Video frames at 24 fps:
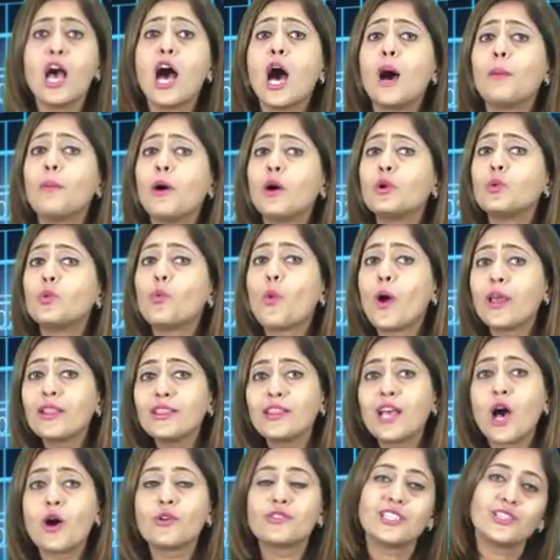About
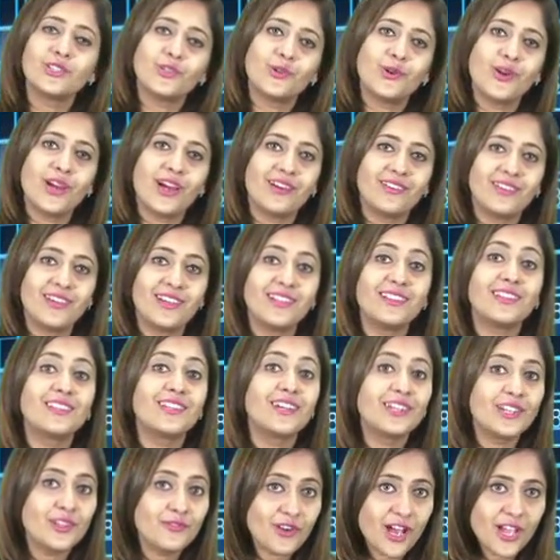
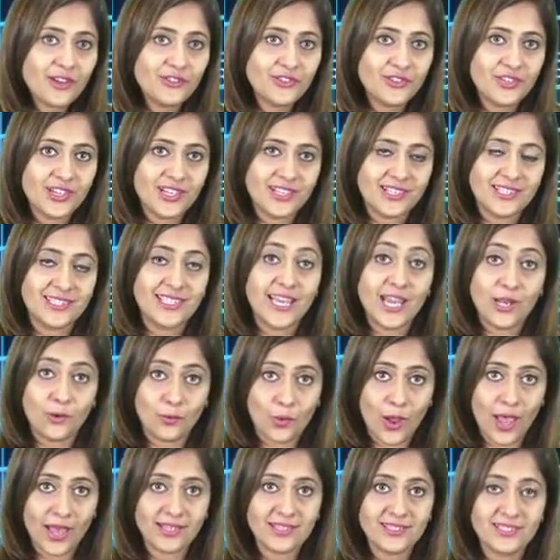1,335 shares
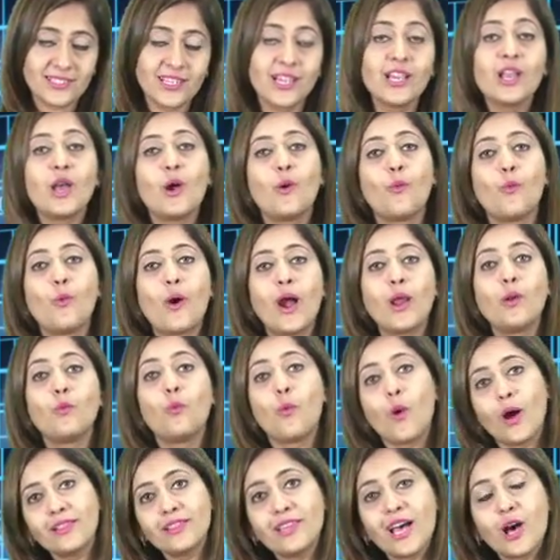advanced, while
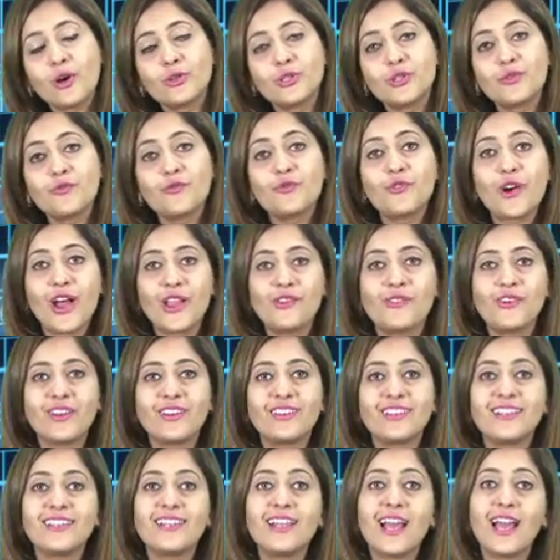
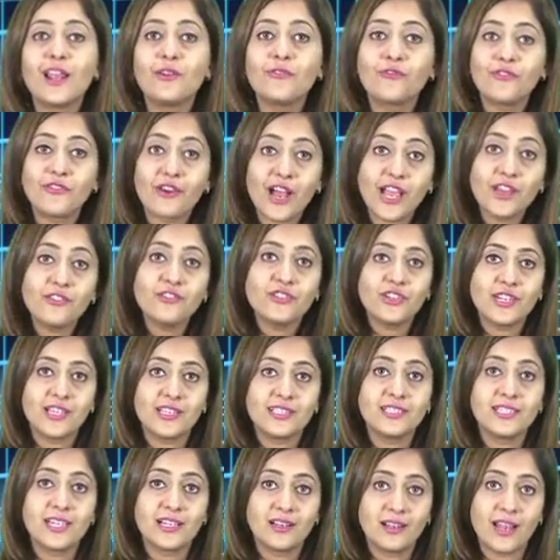1,505 shares
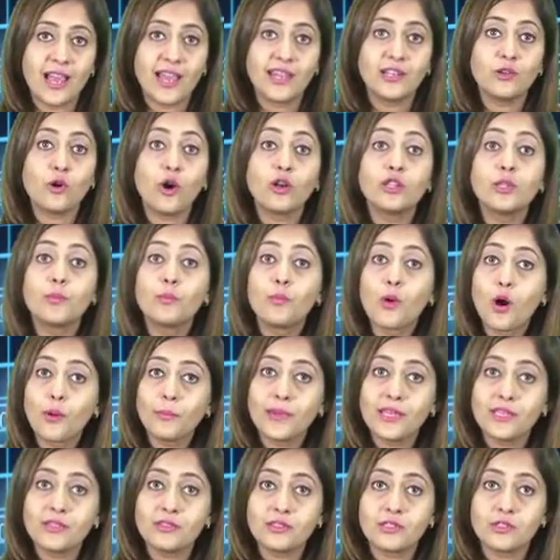declined on the
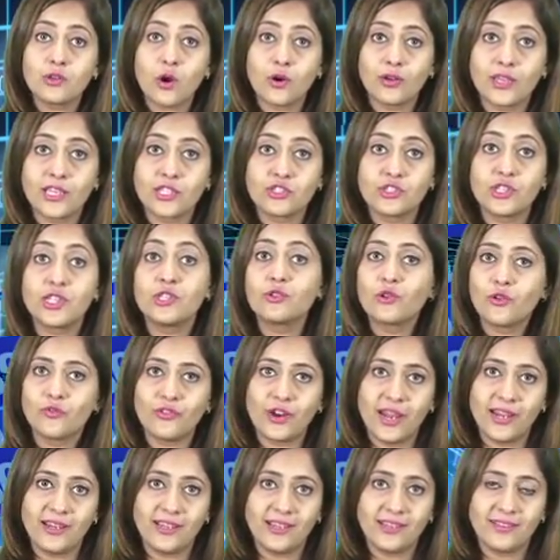Bombay Stock Exchange on
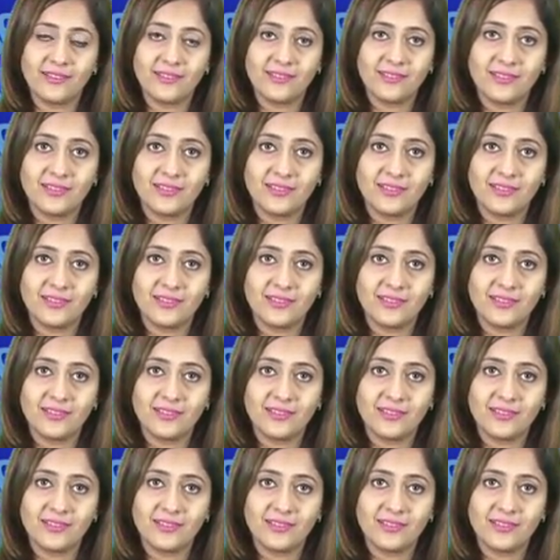Friday.